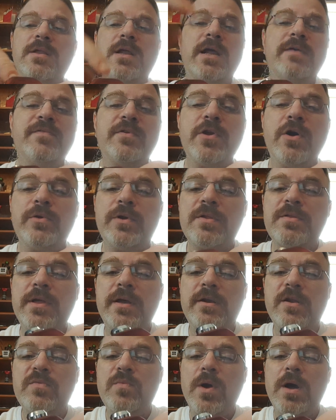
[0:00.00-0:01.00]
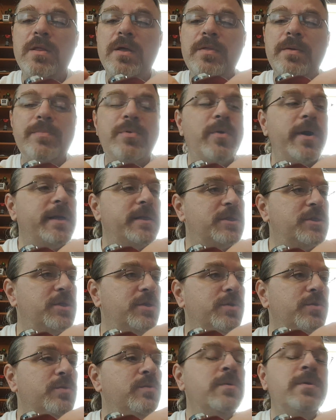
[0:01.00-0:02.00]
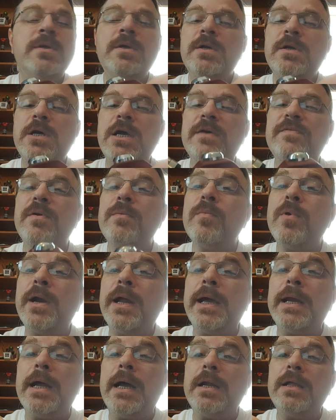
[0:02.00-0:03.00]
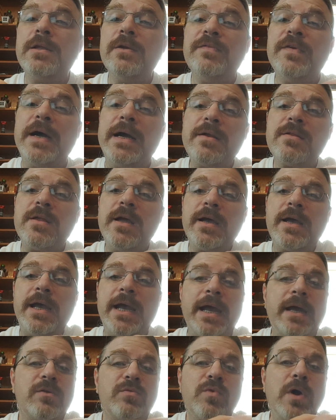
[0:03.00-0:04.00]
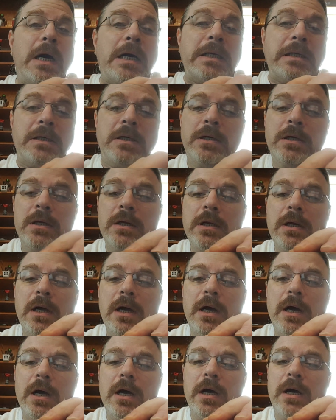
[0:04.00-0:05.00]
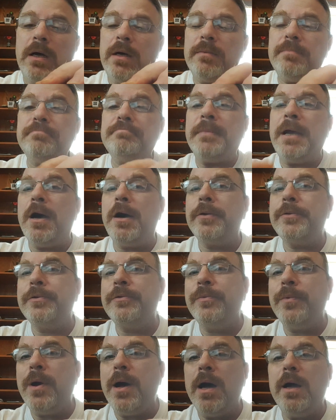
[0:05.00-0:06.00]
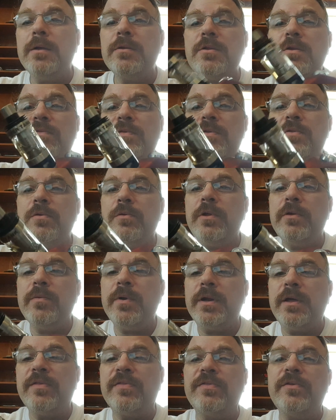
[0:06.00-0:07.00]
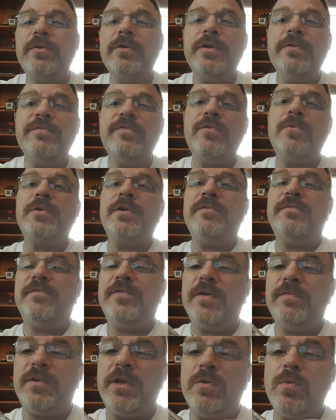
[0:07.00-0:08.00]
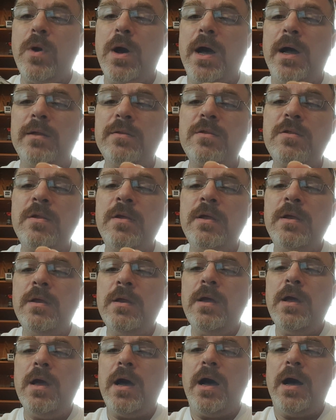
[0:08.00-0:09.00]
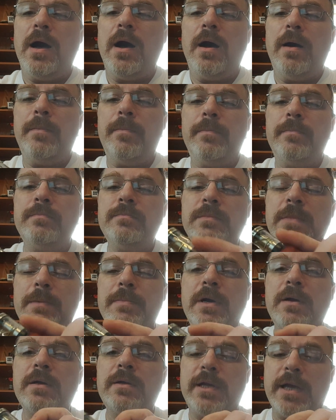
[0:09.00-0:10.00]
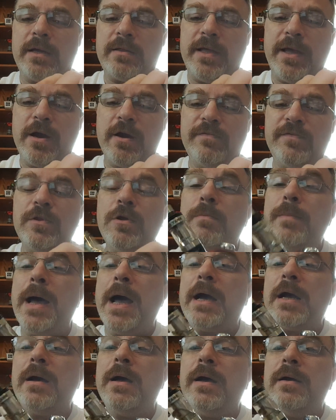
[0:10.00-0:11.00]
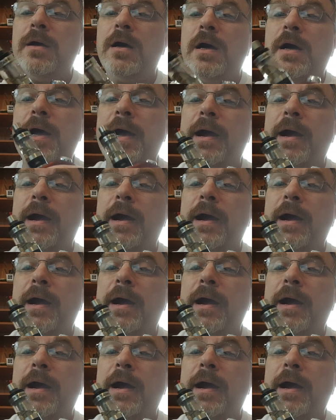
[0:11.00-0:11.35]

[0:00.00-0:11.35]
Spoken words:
And I've noticed that as well on the 0.2, if I'm running it on a device that can't run 100 watts, if it's only running 30, 40, 50 watts, I'm going to kick the airflow back a